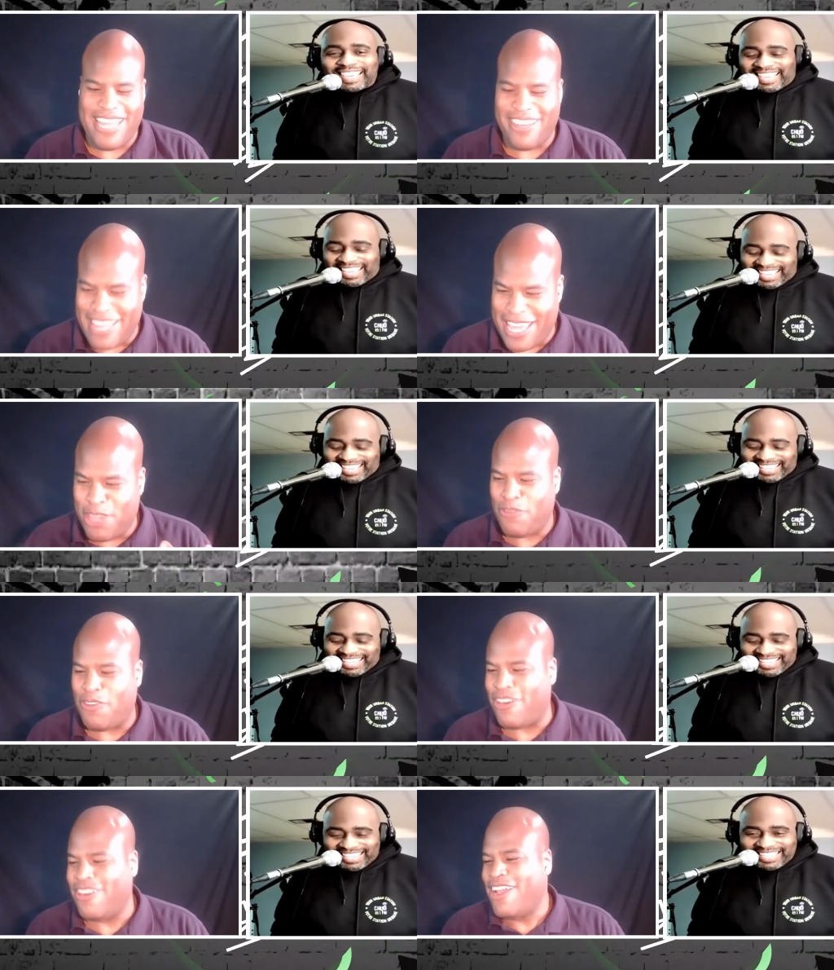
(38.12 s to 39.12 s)
Speaker 1: and thank
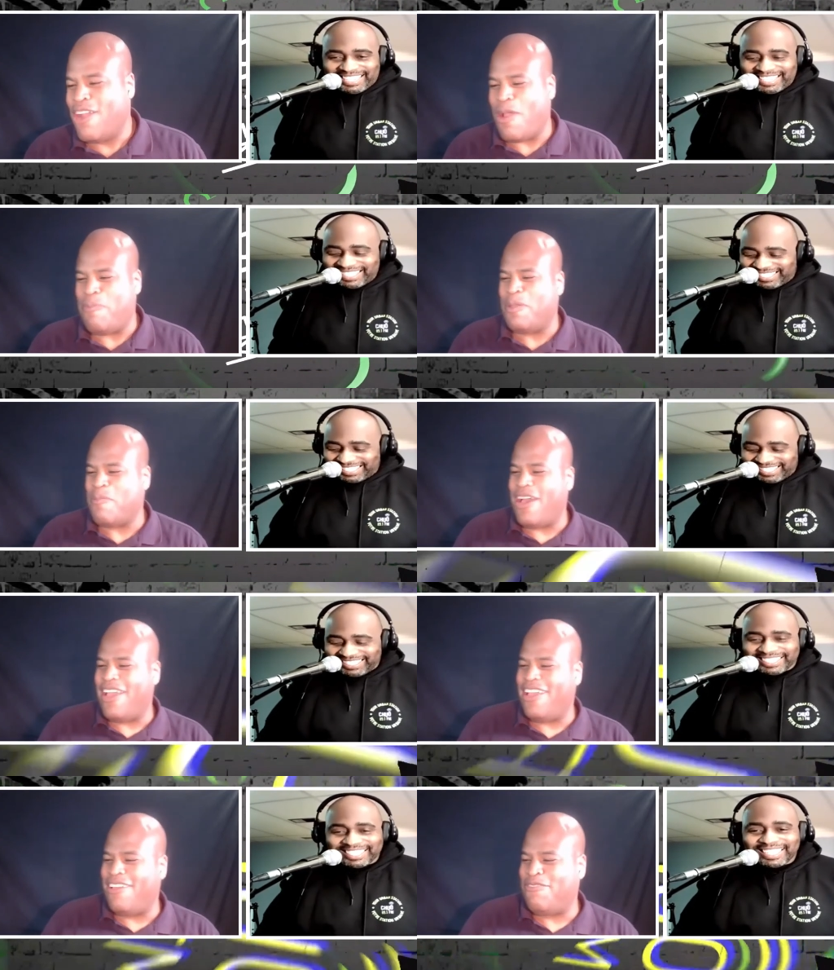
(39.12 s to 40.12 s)
you for repping
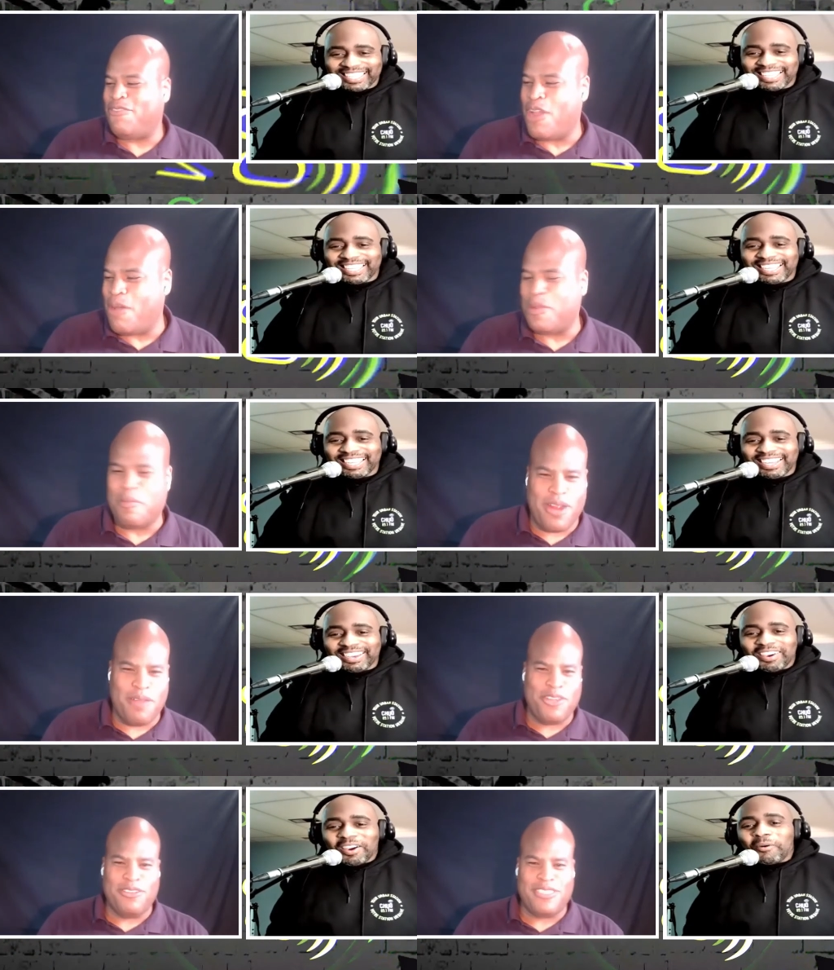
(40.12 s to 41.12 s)
my phenomenal
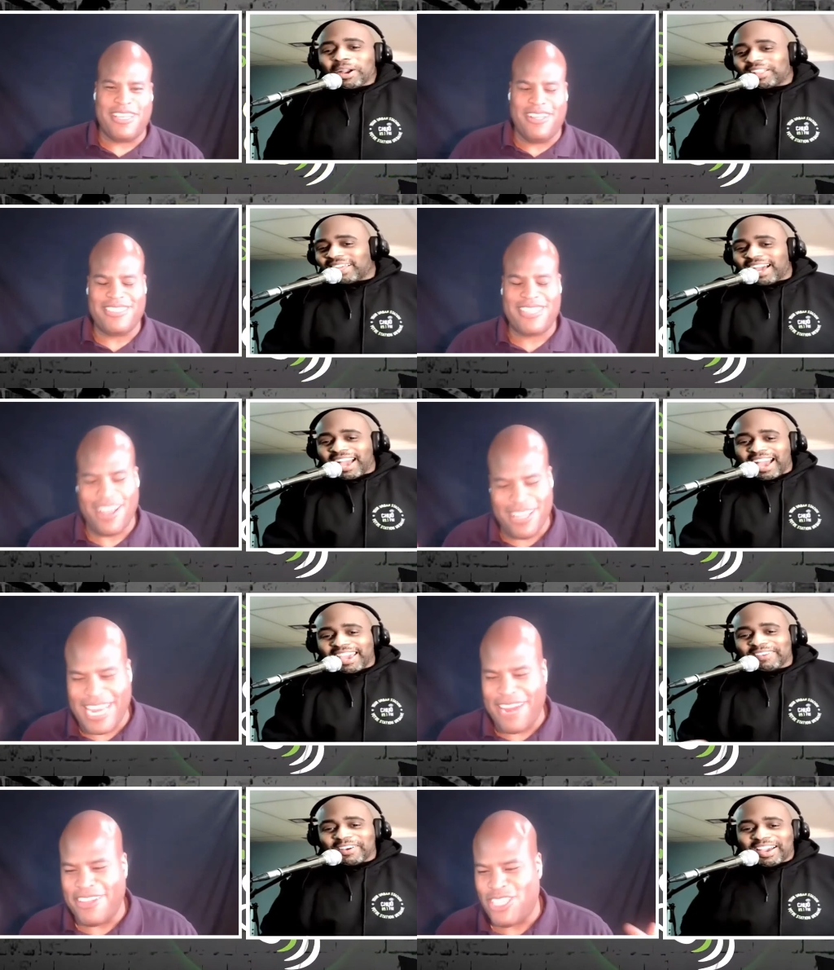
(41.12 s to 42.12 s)
barbecue well, skills. I,
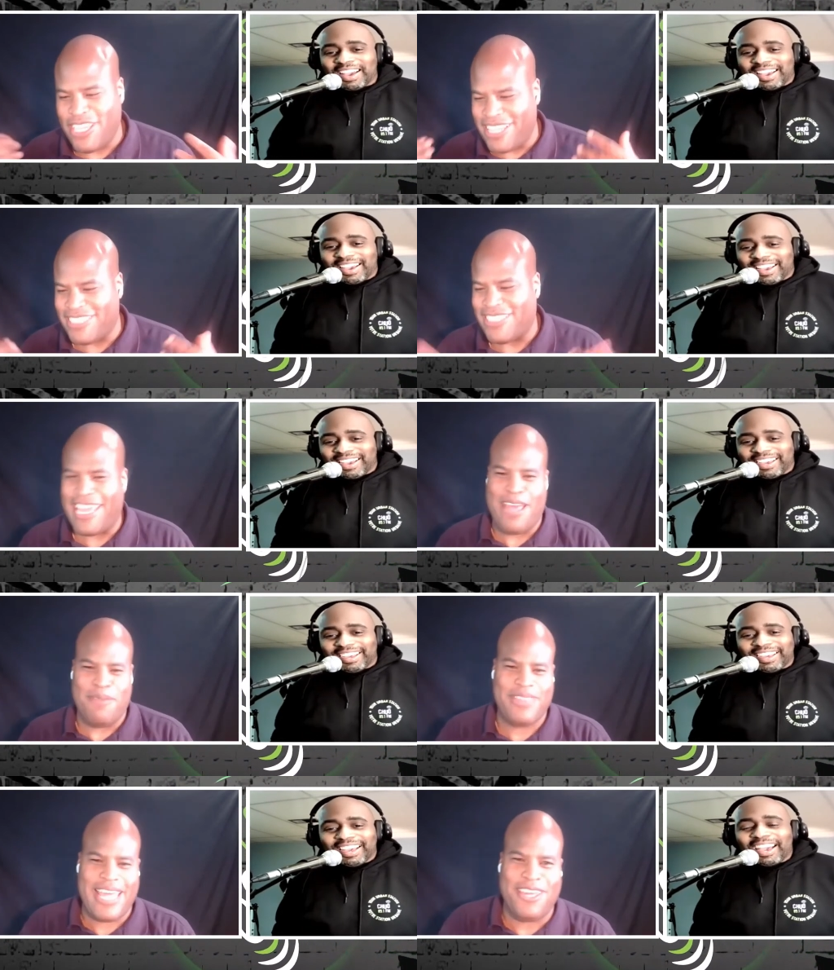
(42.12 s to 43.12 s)
Culinary genius, I
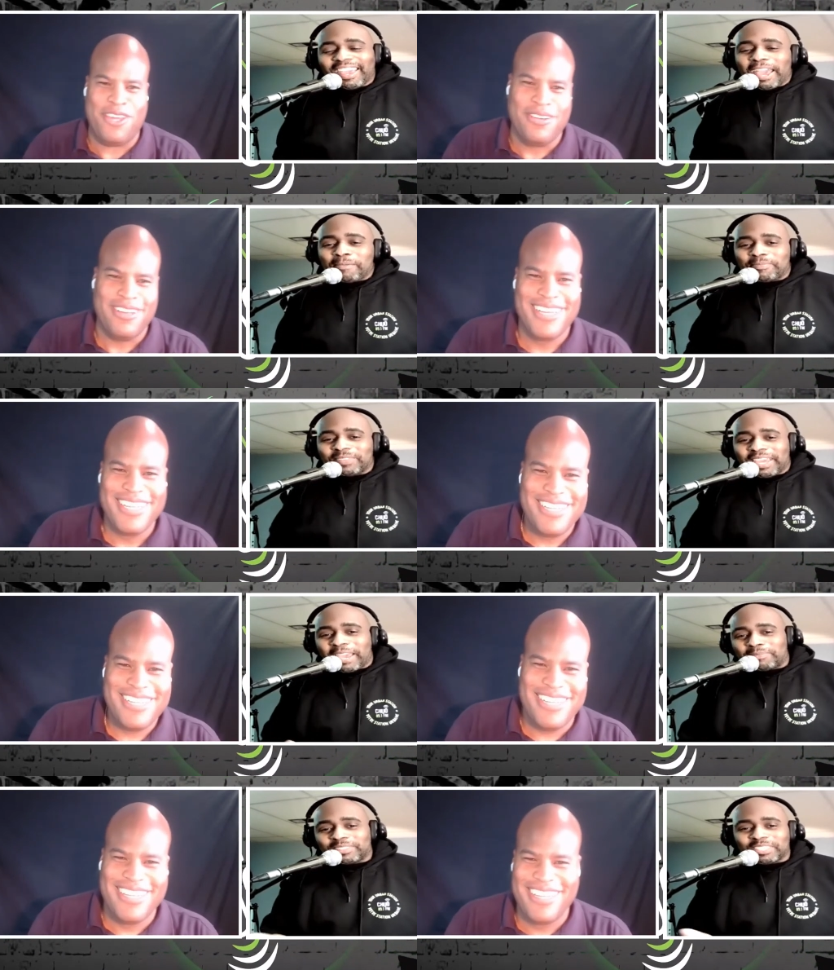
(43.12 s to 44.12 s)
am. I
Speaker 2: happen I
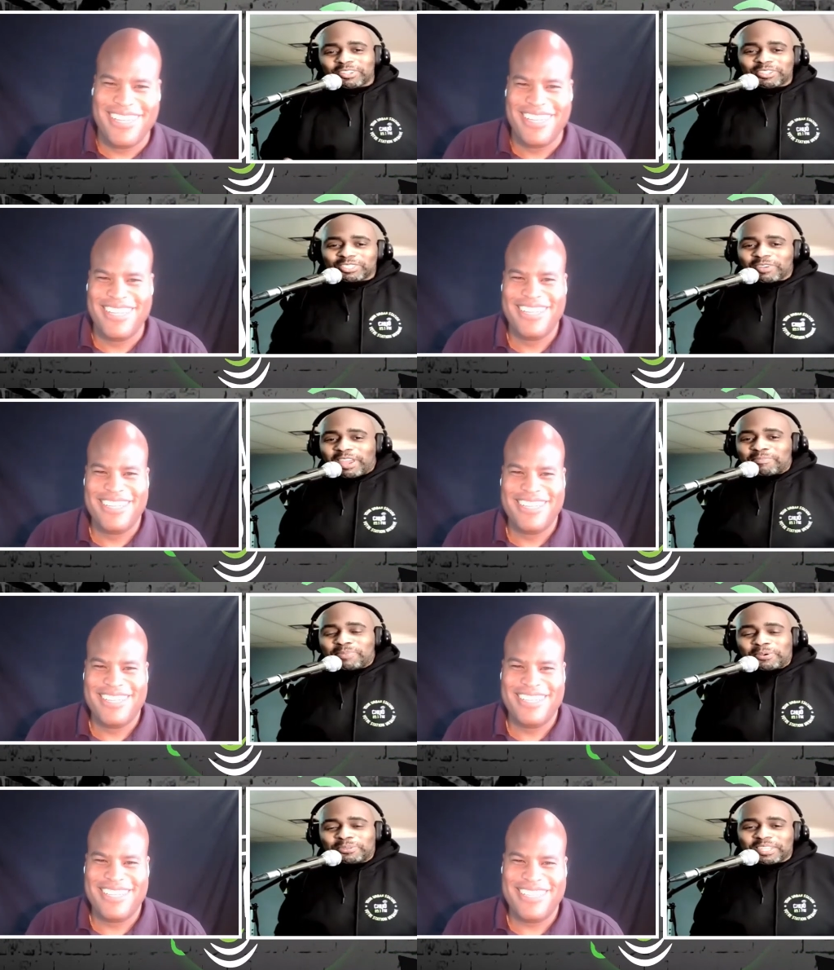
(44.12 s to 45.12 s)
happen to see your Instagram
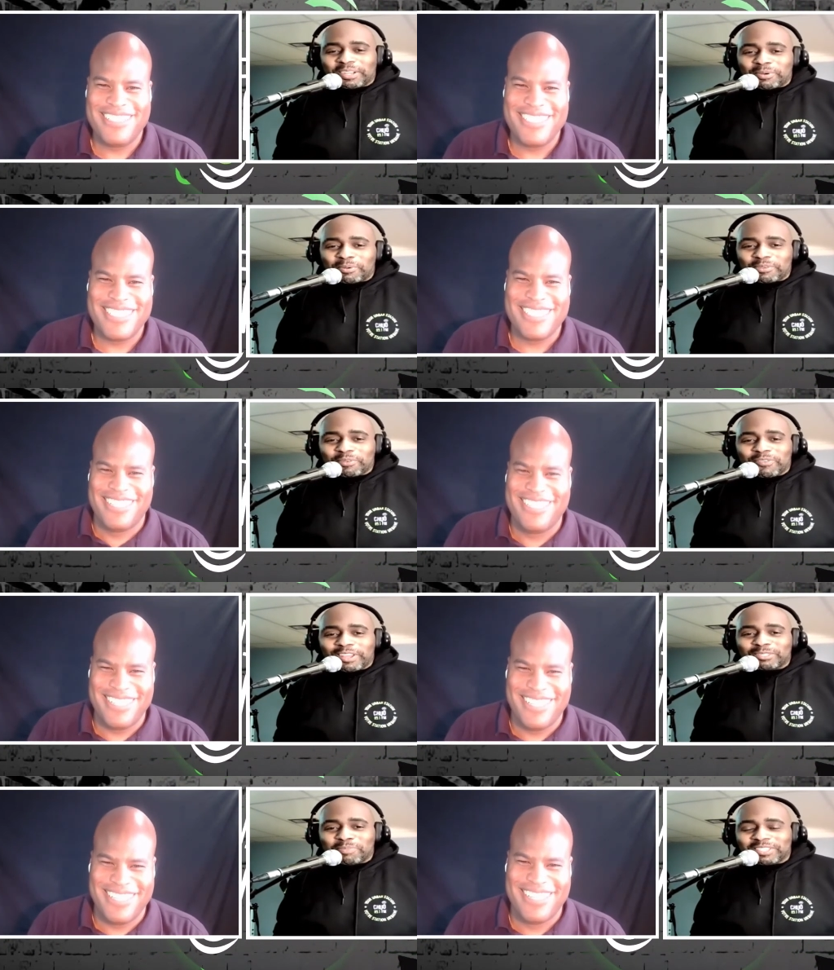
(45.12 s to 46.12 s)
post there when one of your
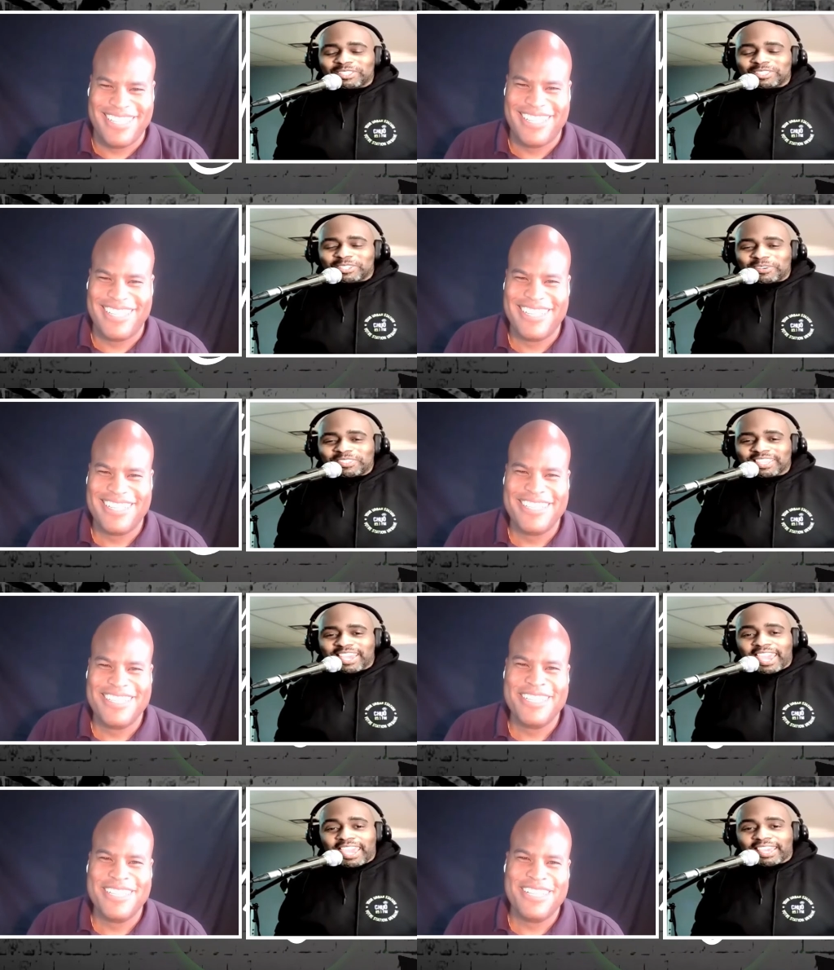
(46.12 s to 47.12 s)
friends messaged you and say,
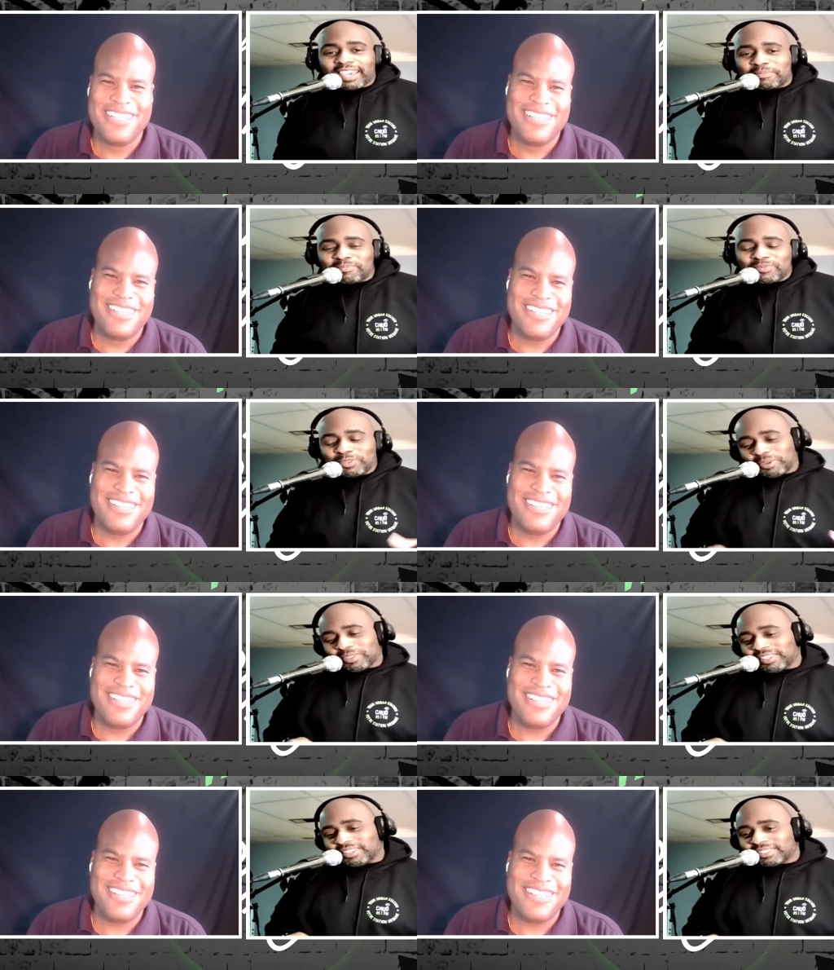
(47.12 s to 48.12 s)
"Hey, I'm doing
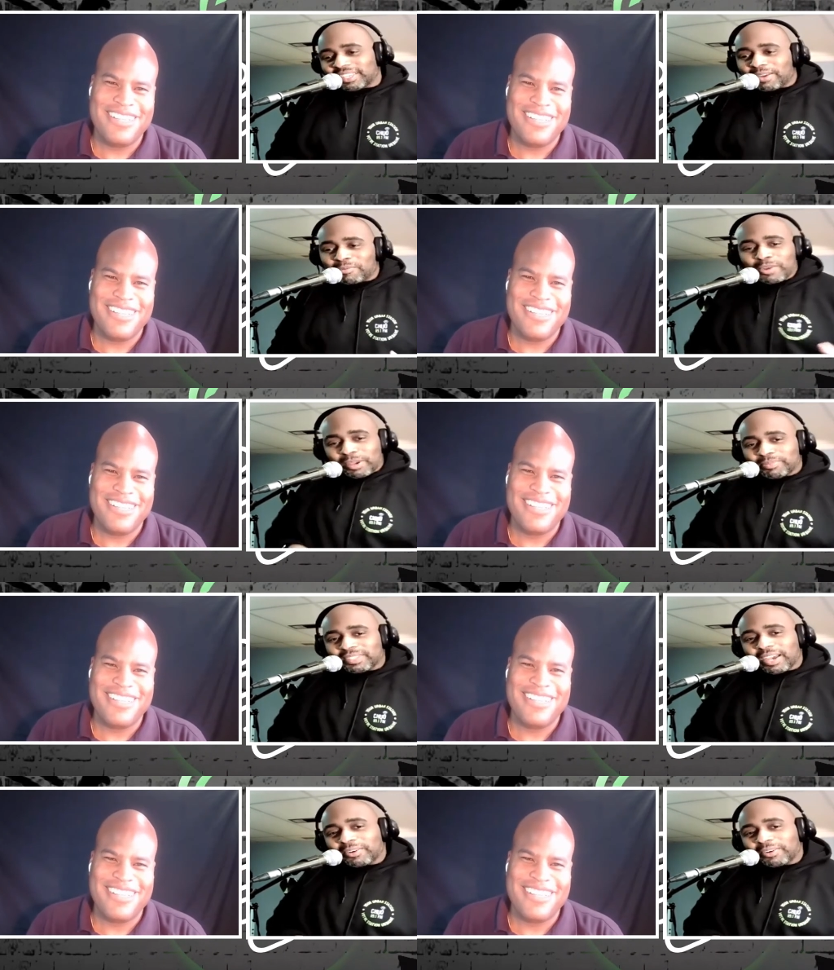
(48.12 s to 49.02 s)
these uh, ribs. How